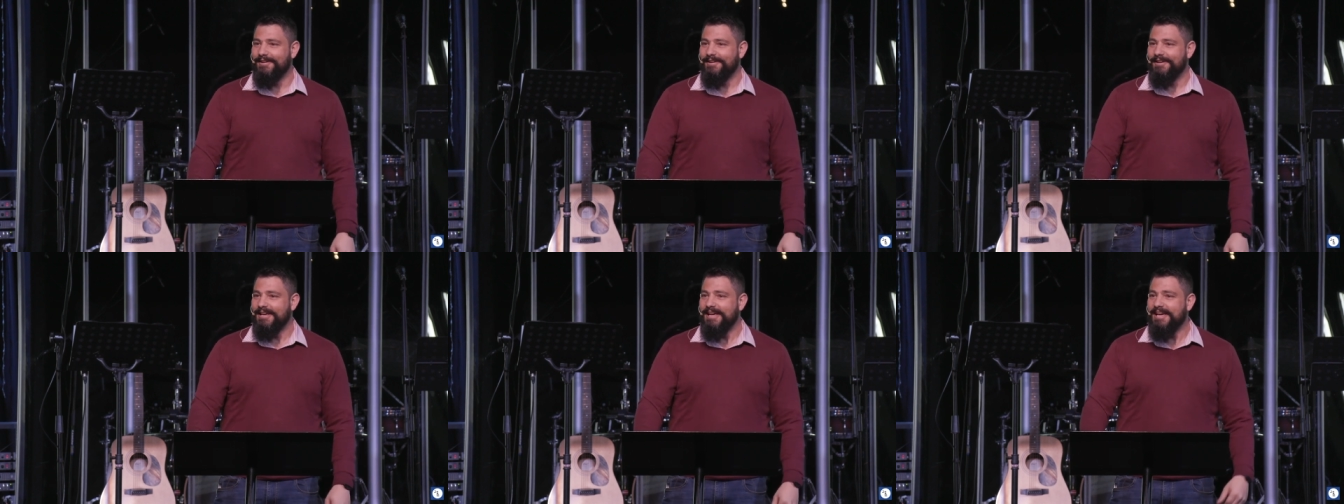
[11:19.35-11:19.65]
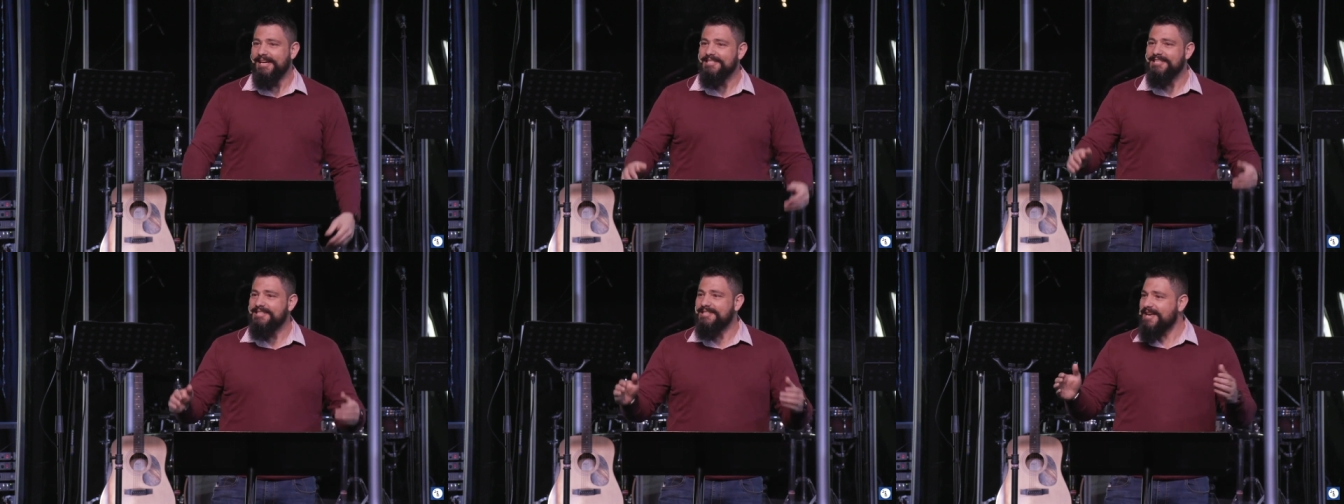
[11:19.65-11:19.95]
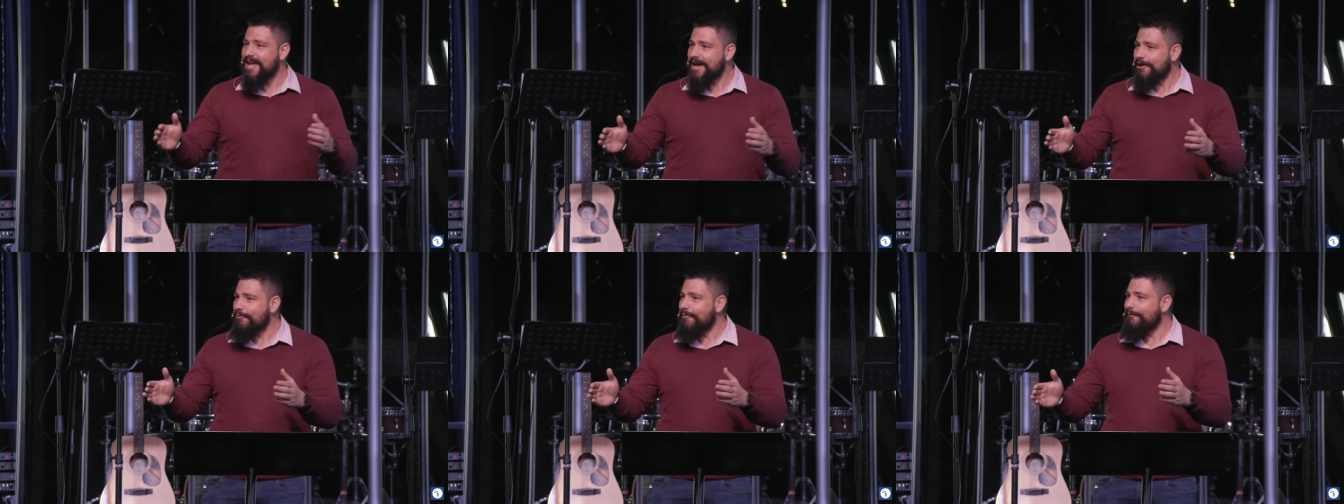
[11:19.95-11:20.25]
His
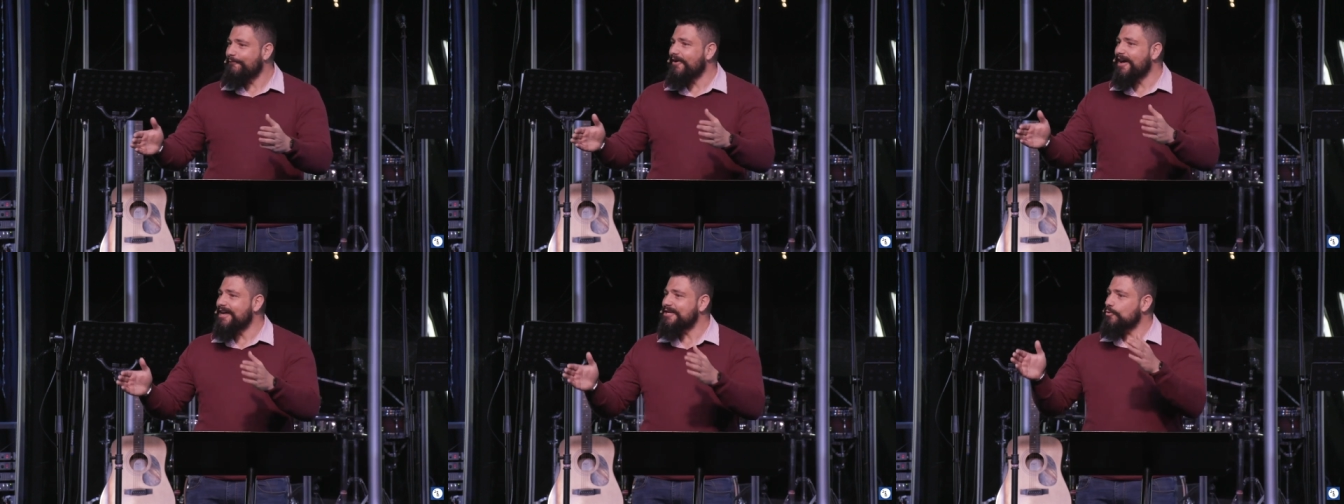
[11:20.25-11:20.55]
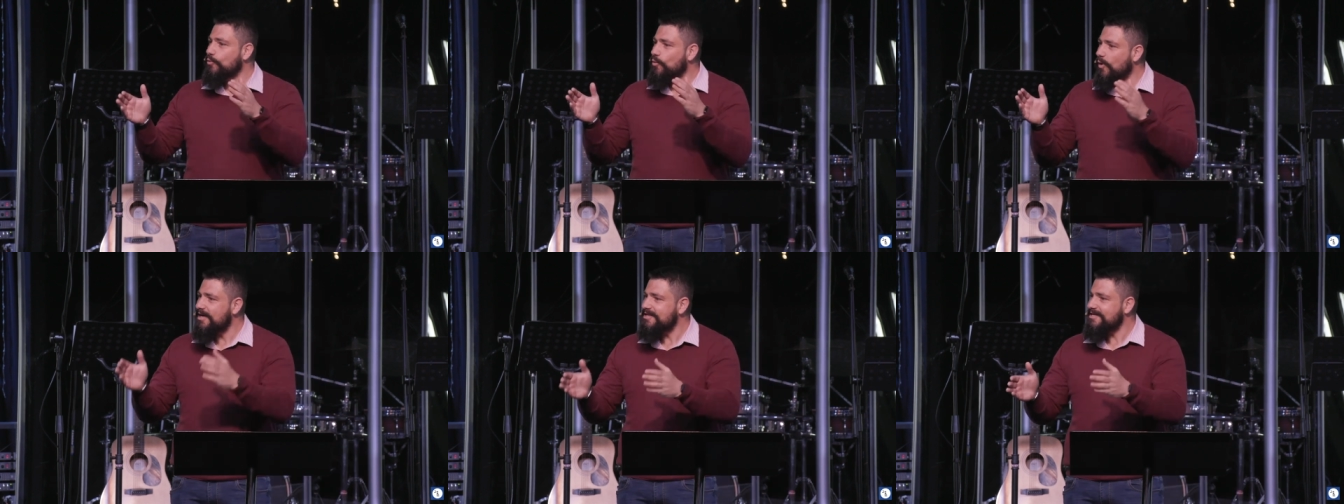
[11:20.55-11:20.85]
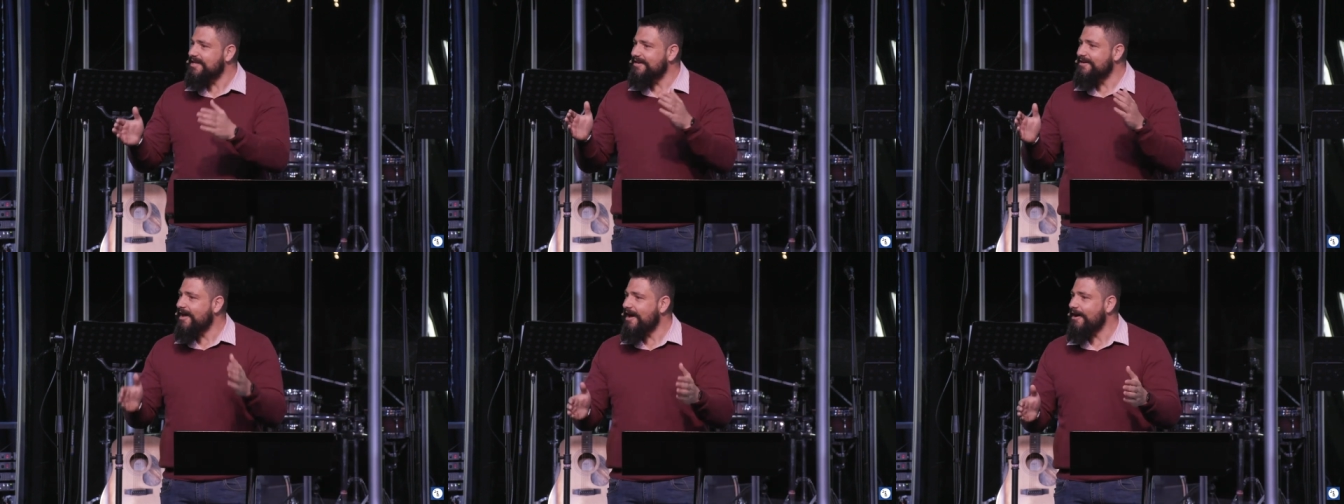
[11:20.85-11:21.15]
sacrifice was
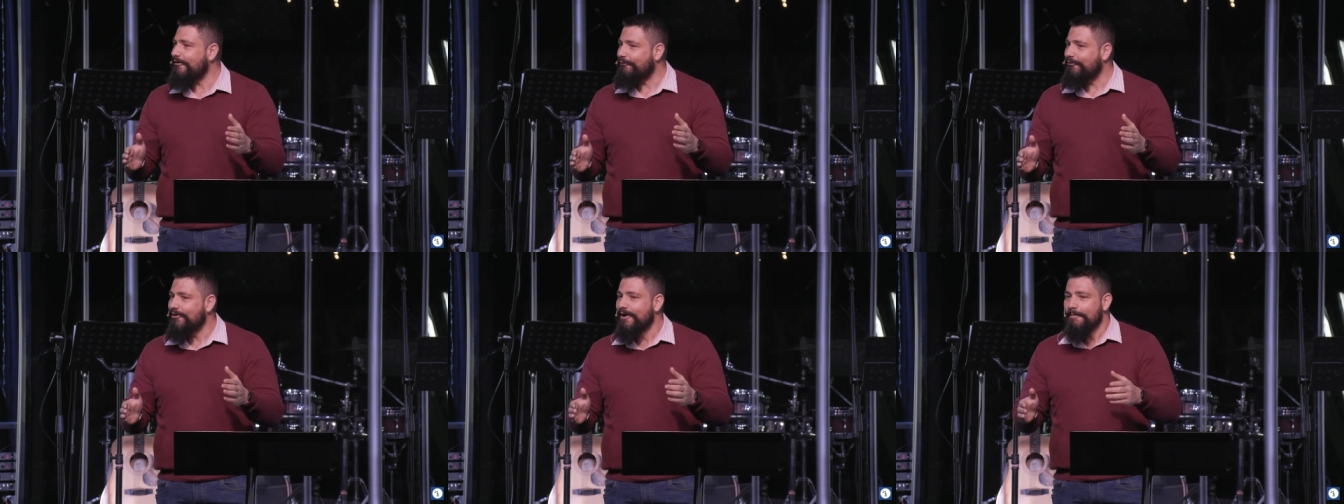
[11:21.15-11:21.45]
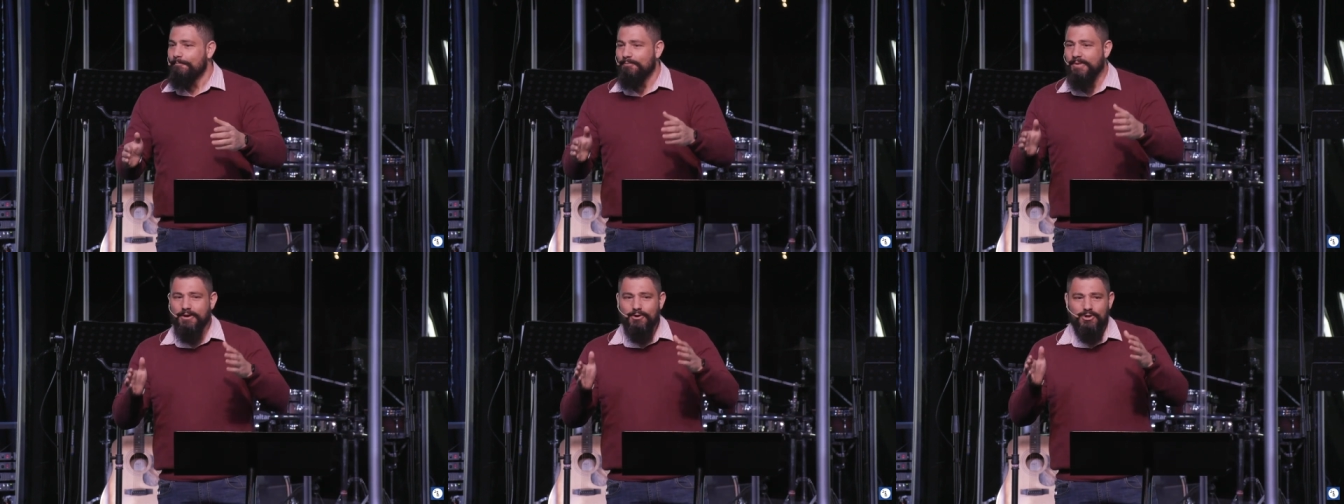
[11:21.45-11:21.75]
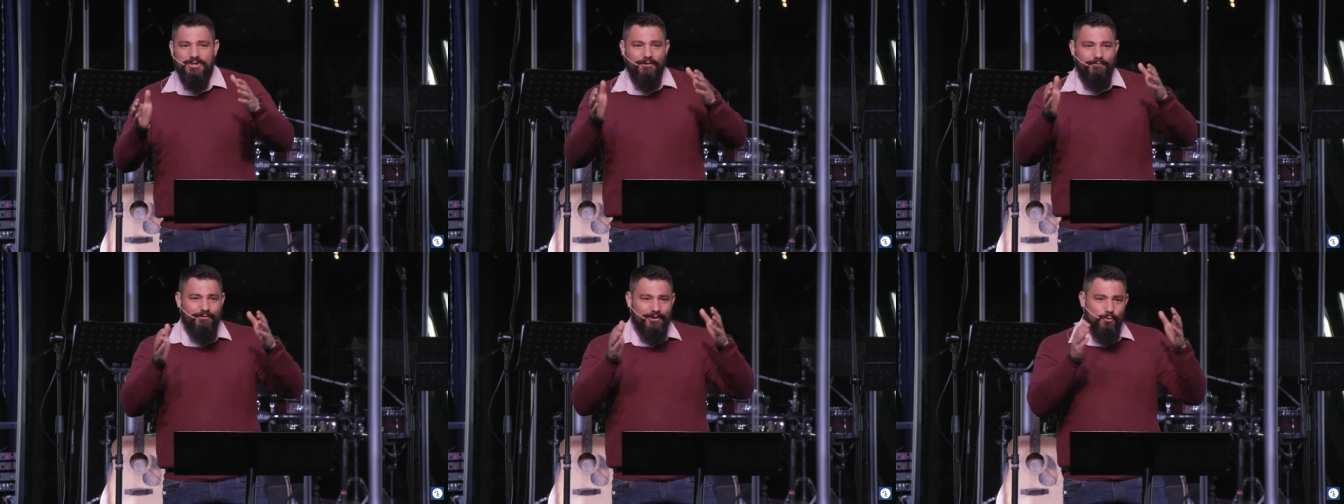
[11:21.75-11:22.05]
enough
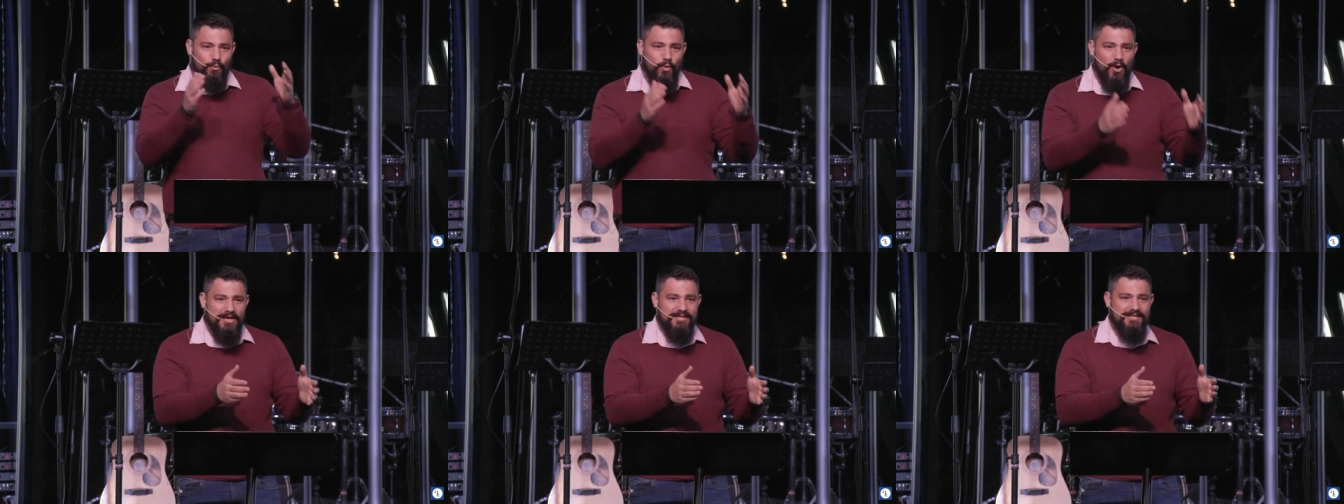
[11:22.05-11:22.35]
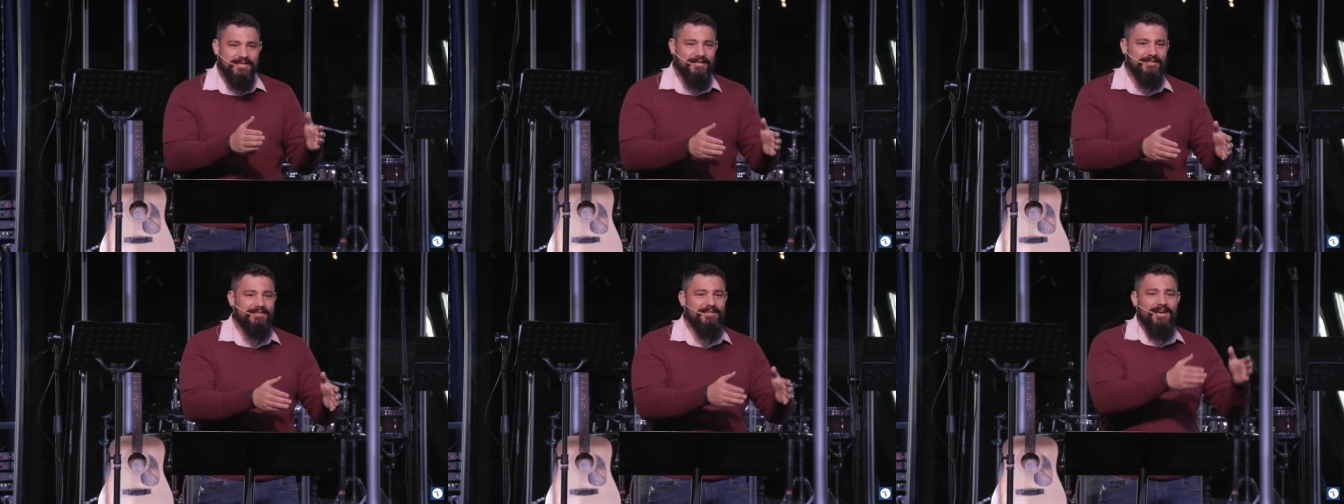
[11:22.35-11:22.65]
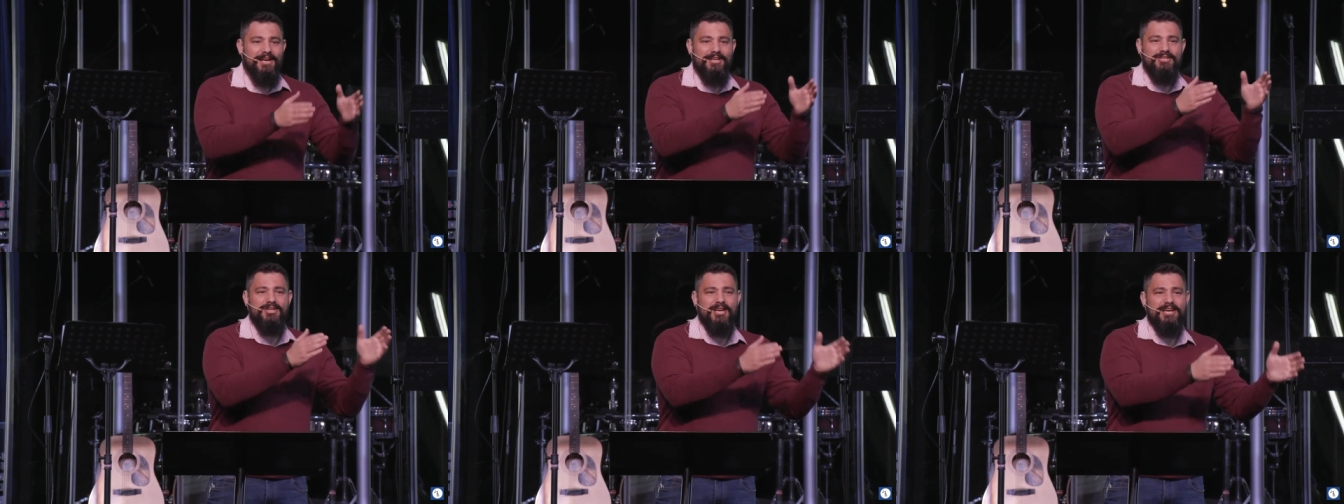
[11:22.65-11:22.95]
because if it wasn't,
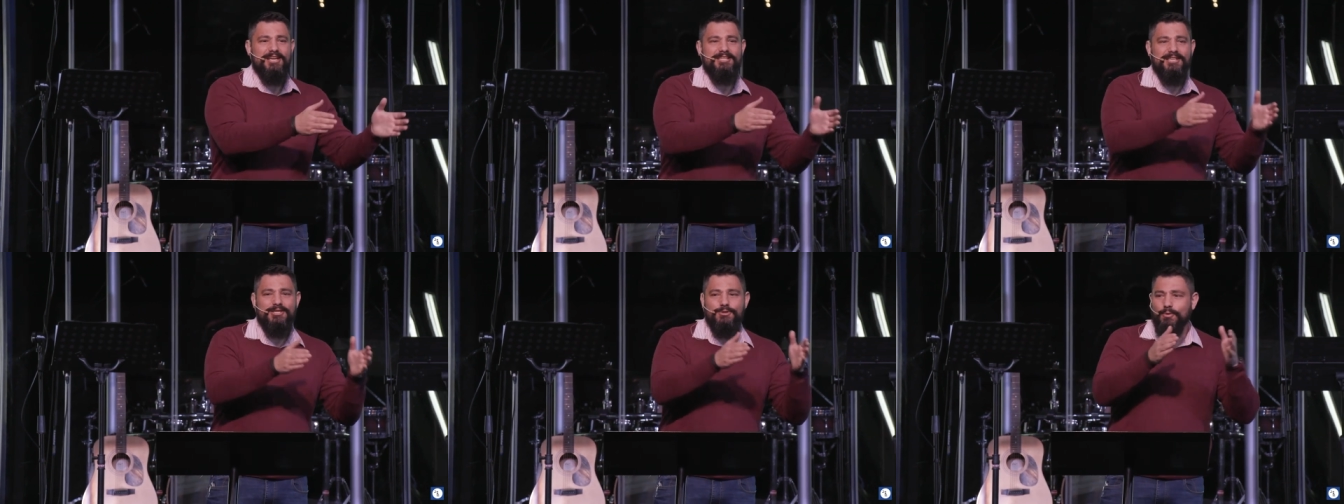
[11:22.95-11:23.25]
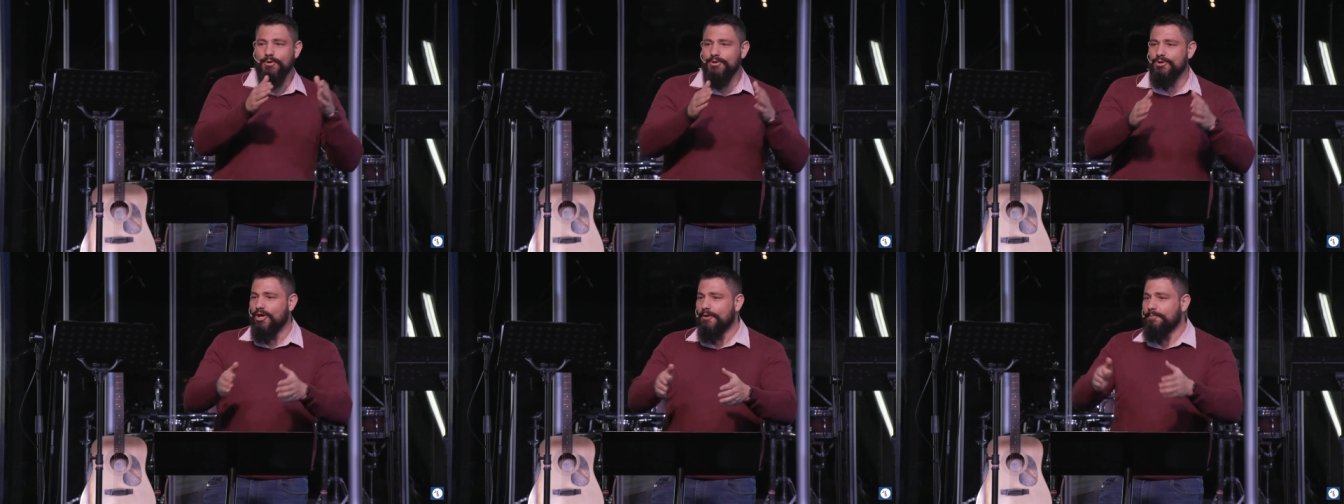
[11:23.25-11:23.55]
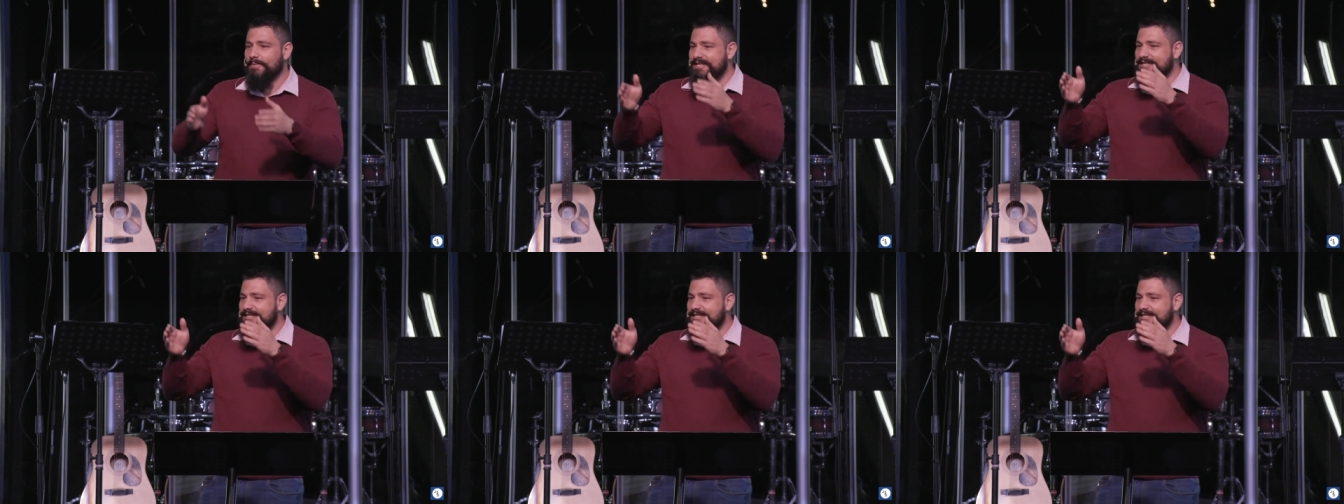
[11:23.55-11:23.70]
Jesus would not be